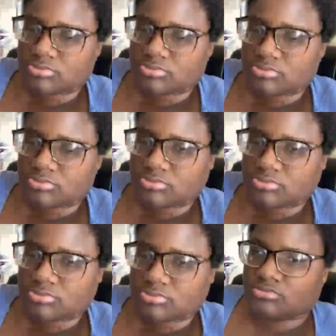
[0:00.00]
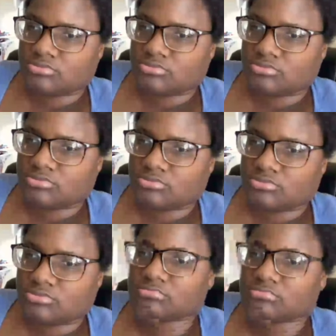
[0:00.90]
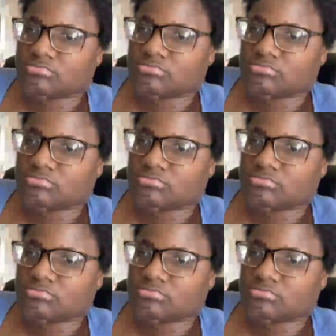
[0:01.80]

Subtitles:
[no speech]